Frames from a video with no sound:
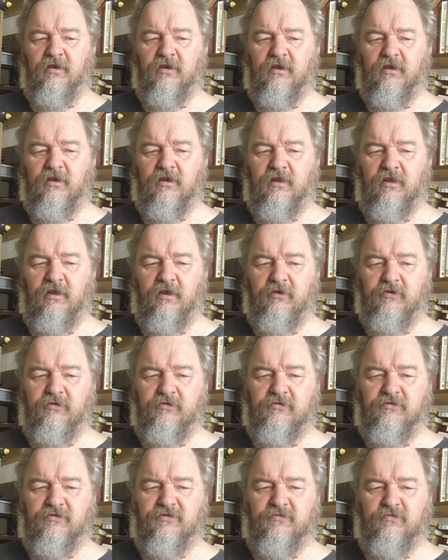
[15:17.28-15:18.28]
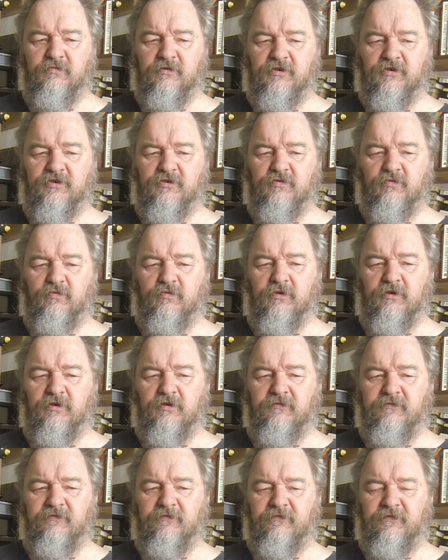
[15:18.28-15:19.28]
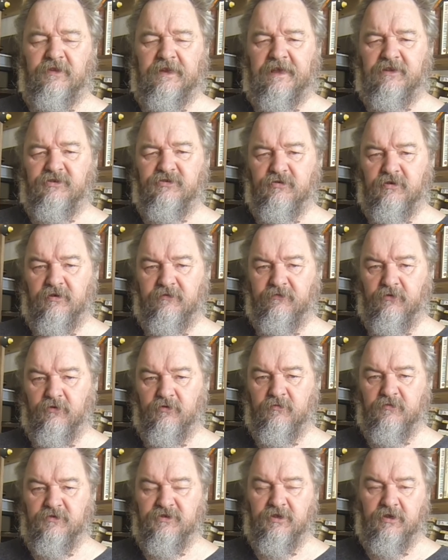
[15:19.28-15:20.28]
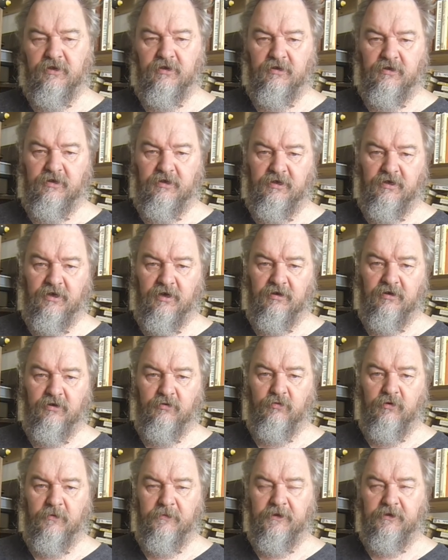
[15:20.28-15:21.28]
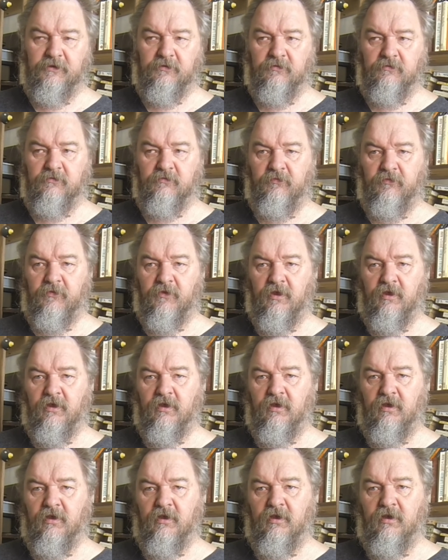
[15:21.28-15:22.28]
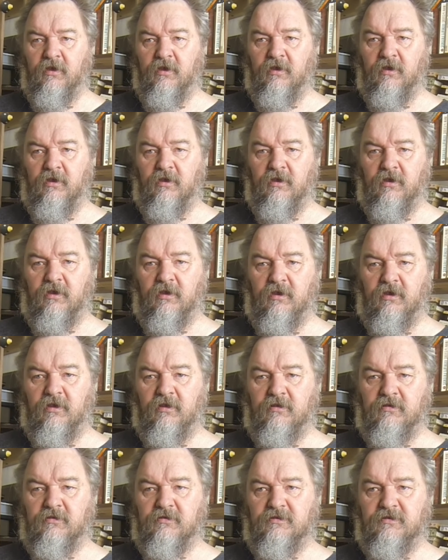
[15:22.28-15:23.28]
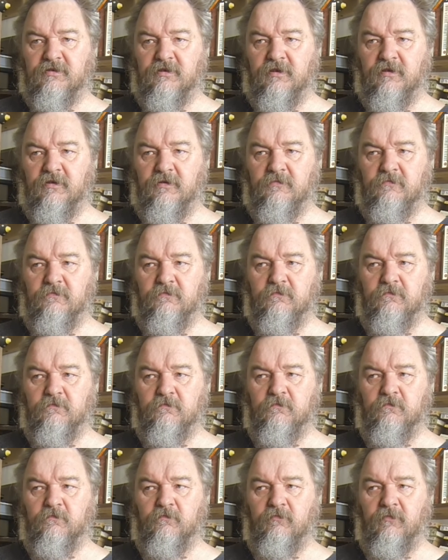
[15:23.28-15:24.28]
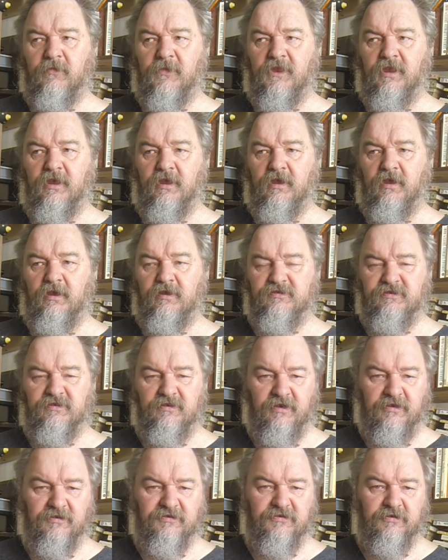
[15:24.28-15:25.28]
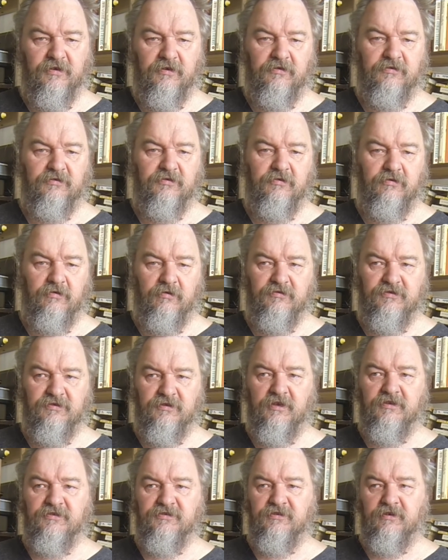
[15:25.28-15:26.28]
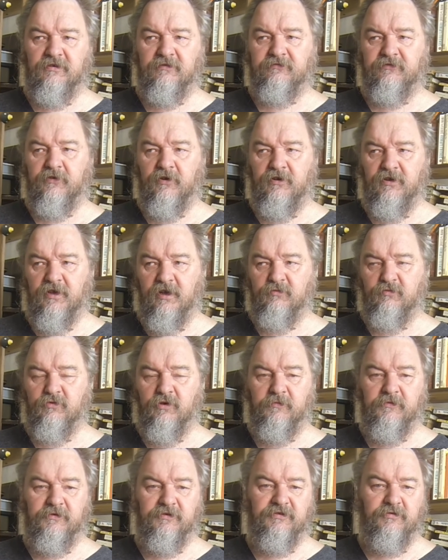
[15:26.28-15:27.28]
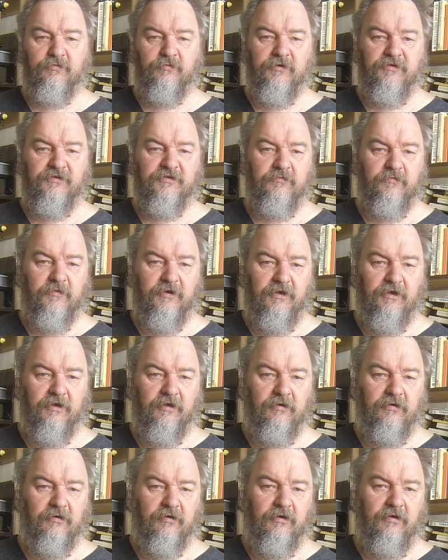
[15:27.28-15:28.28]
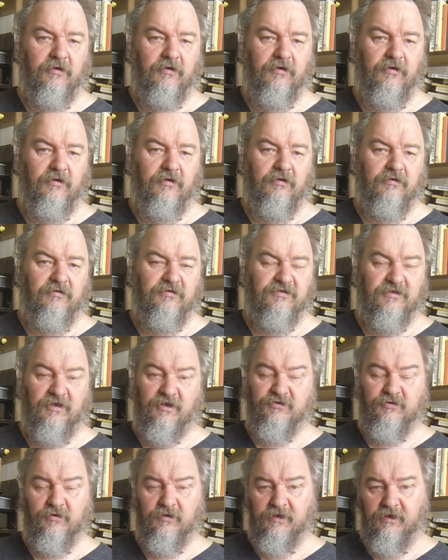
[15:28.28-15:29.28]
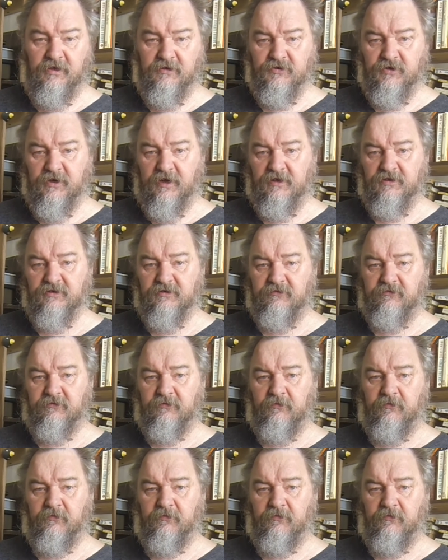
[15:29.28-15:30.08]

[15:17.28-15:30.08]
clothes which were flattering for them, particularly younger women. And it's an instinct, it's an instinct for a young woman to want to be sexually attractive.